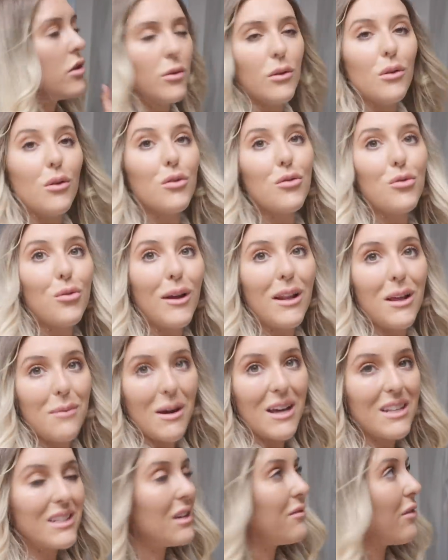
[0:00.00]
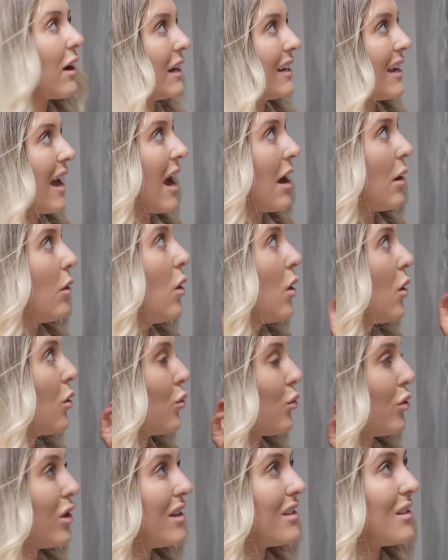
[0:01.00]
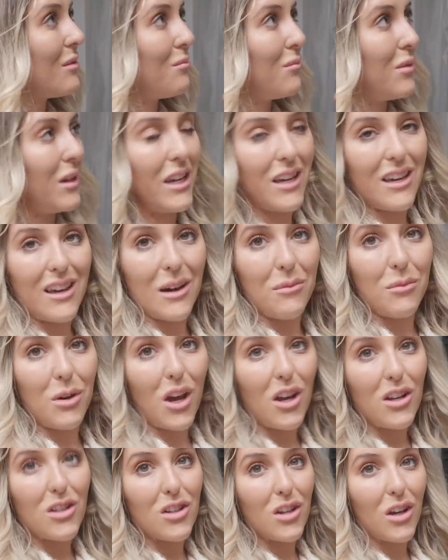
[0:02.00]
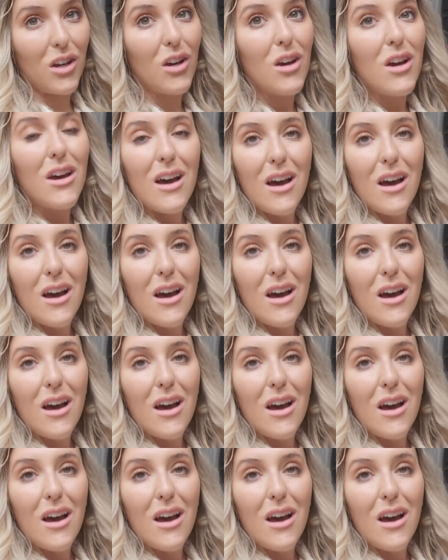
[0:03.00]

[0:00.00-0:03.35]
So it looks really messy right now. Reason being, I'm going to,